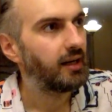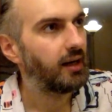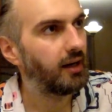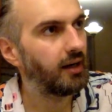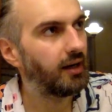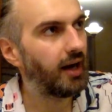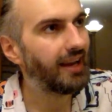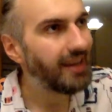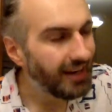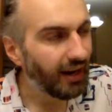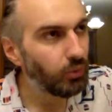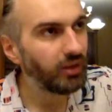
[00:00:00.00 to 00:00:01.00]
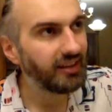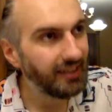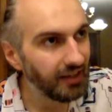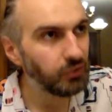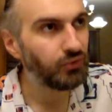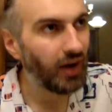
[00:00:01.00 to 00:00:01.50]
I think I will
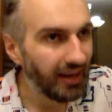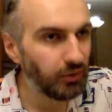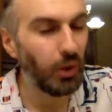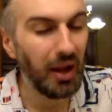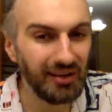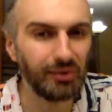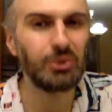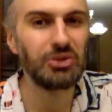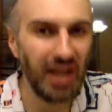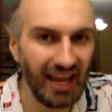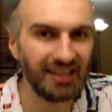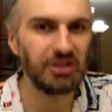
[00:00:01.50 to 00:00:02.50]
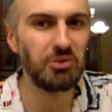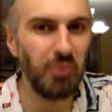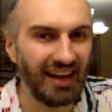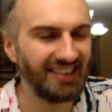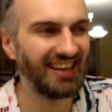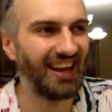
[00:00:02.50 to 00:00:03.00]
still find ways to challenge
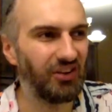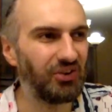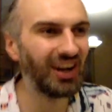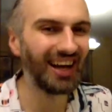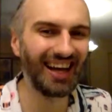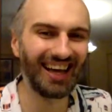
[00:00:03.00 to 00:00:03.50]
myself.